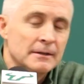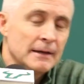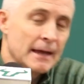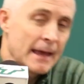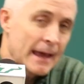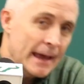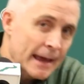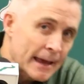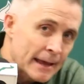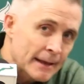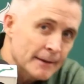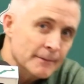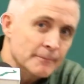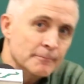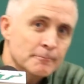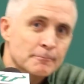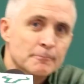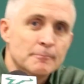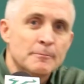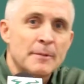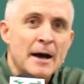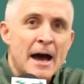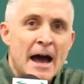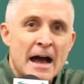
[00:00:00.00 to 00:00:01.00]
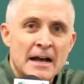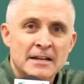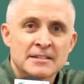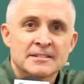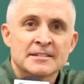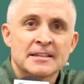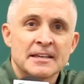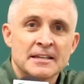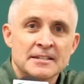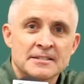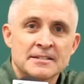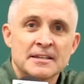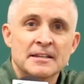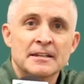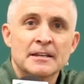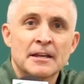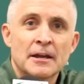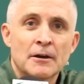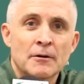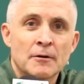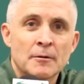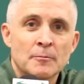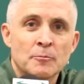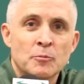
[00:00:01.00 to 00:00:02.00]
And Boggs gets in
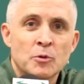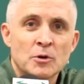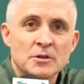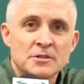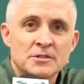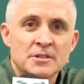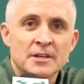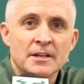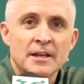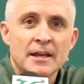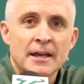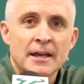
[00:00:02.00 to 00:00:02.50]
there and puts it